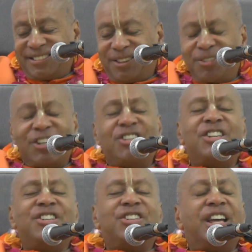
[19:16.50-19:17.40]
so
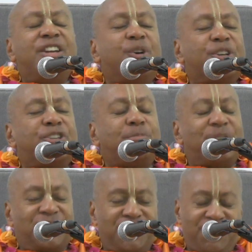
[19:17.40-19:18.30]
this is
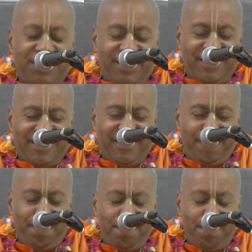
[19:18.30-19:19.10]
inauspiciousness.